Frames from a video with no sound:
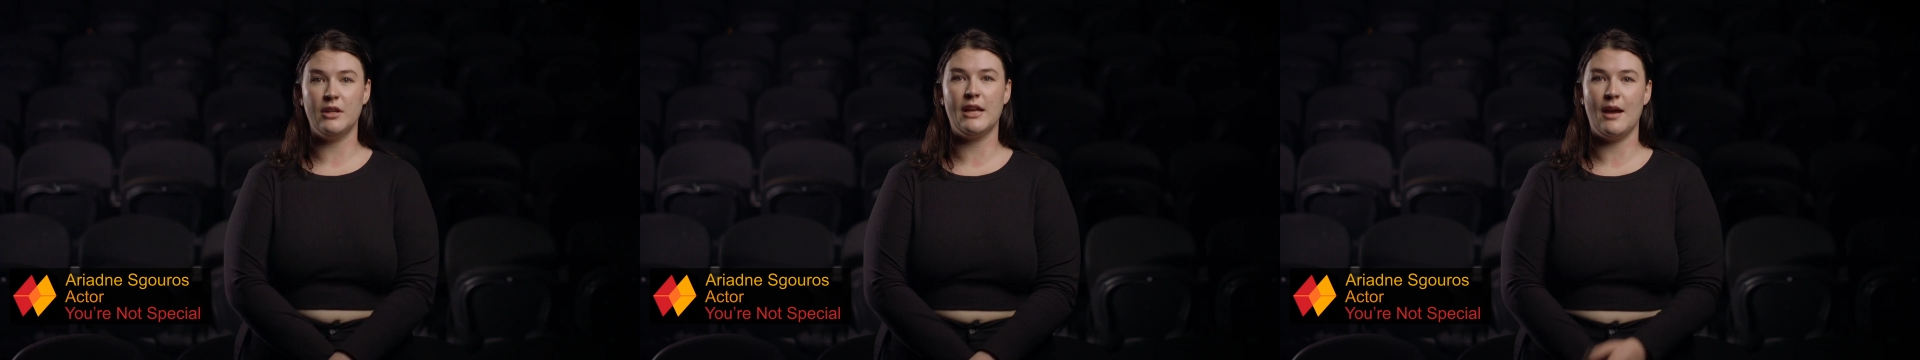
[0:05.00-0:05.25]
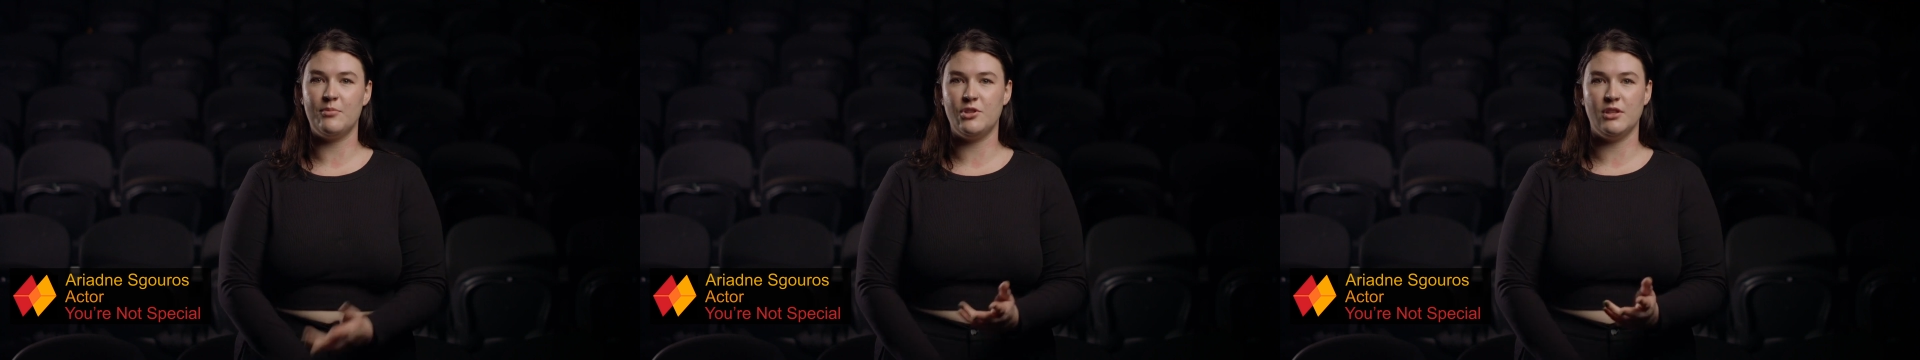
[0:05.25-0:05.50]
to
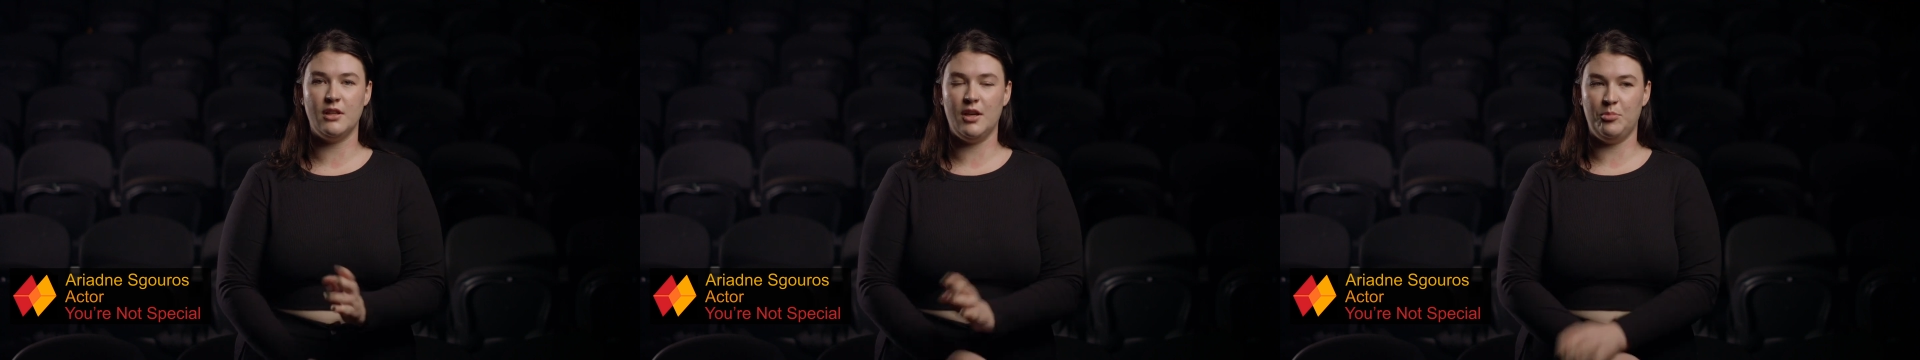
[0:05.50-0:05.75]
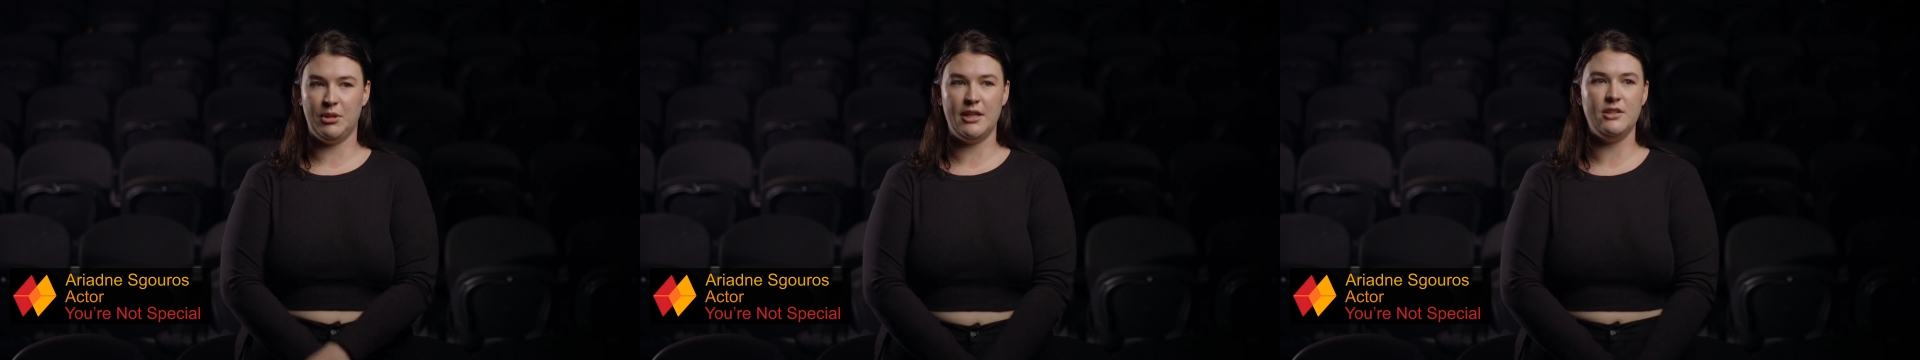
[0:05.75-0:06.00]
capture a
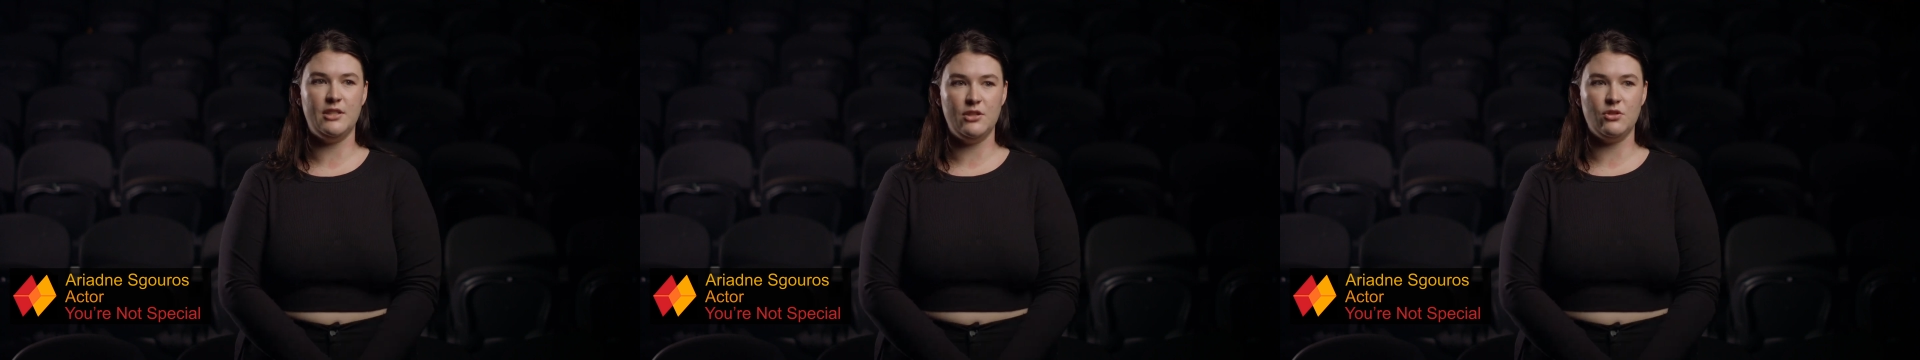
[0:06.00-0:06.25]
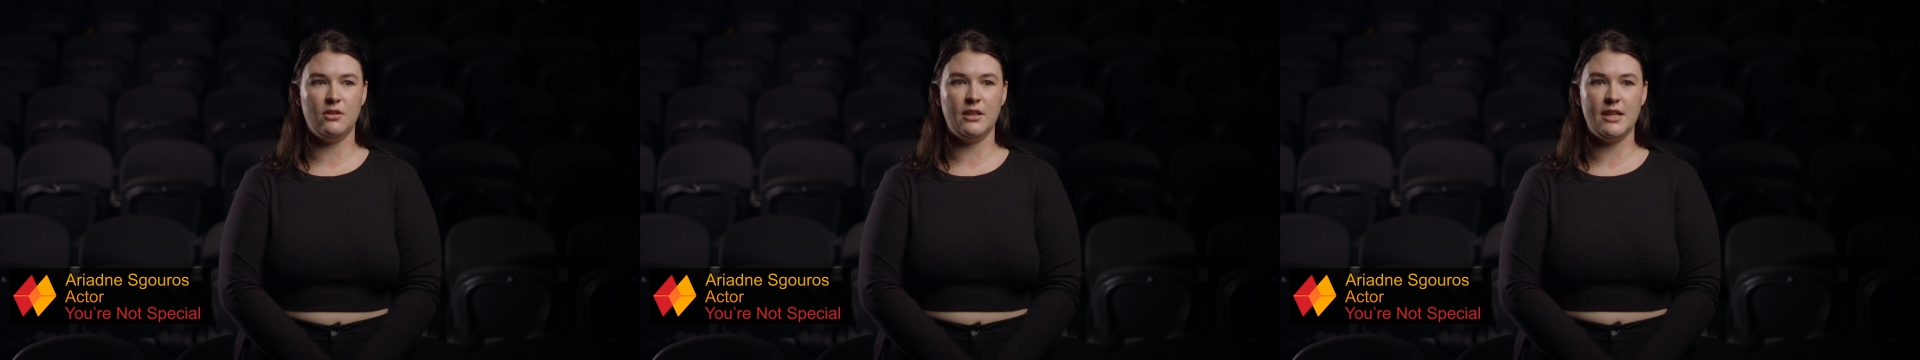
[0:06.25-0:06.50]
play
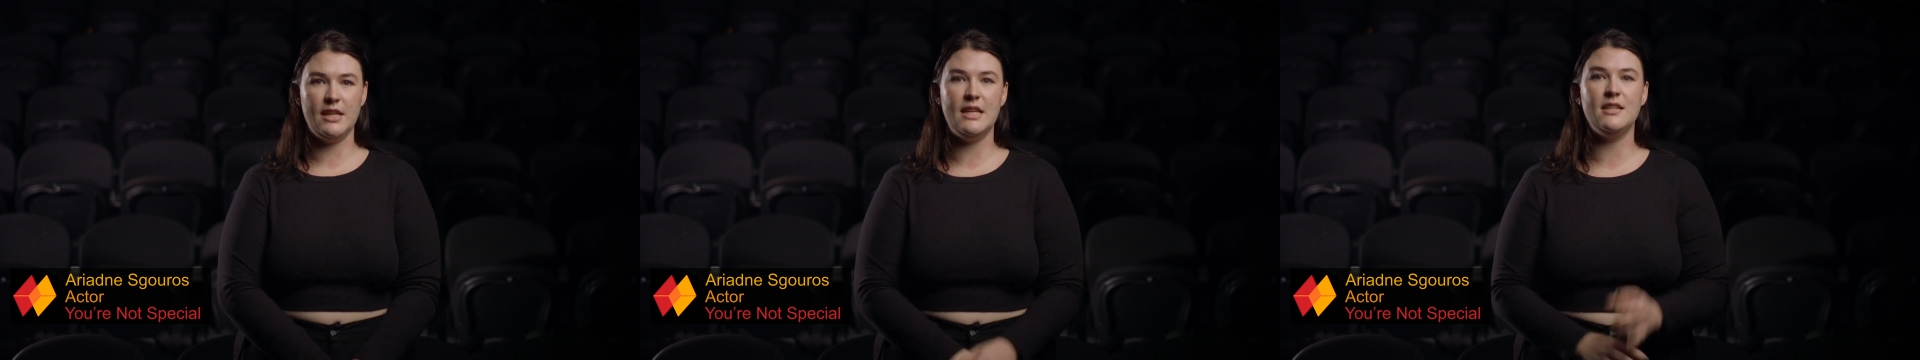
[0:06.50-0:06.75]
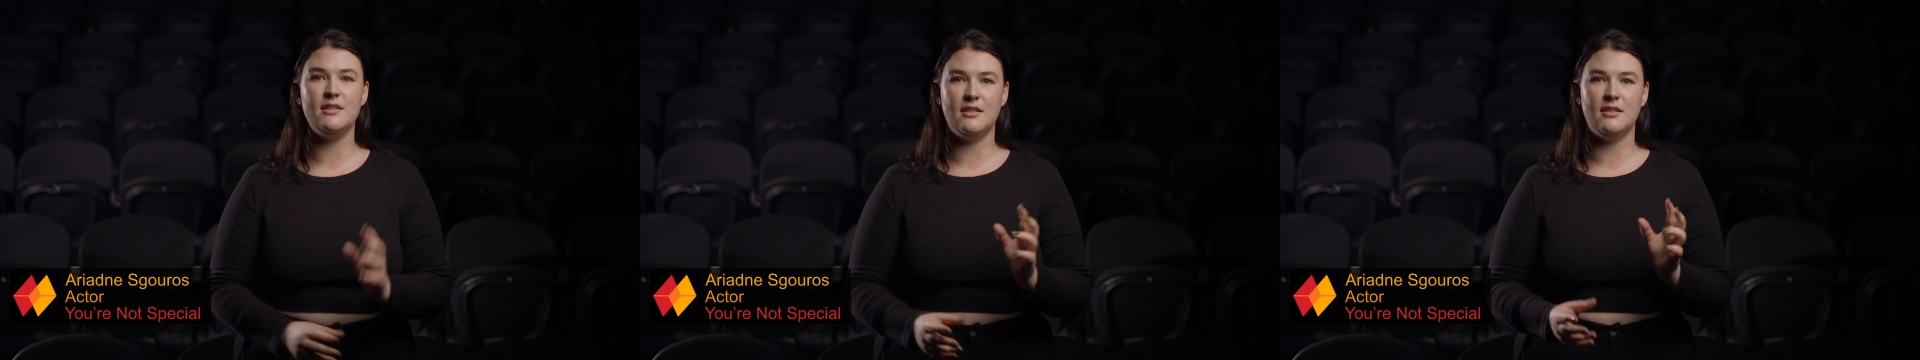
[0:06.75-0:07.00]
digitally
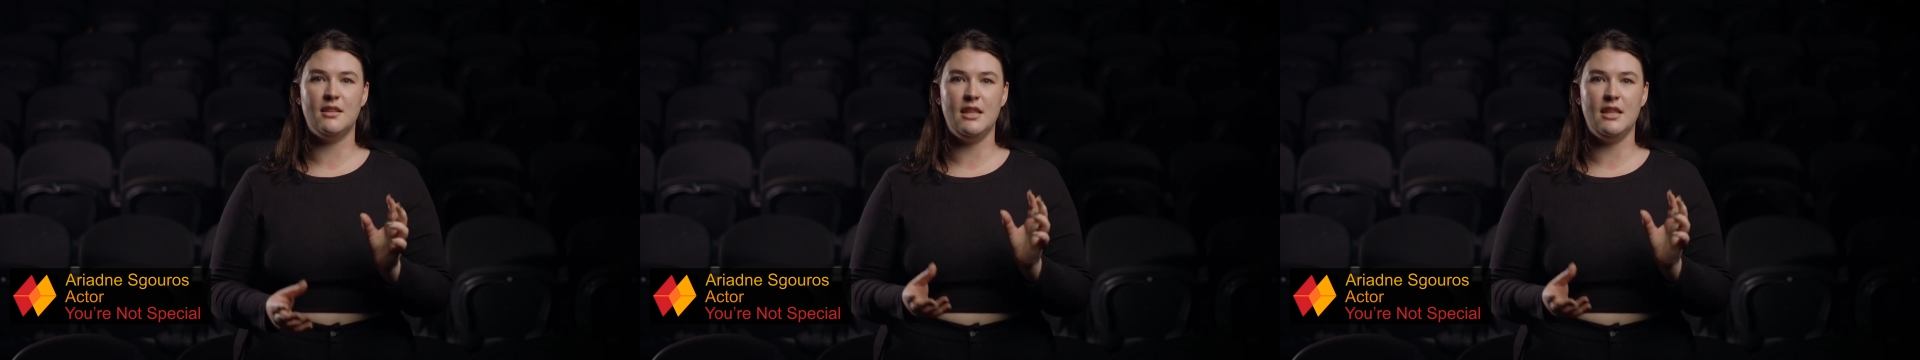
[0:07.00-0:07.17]
is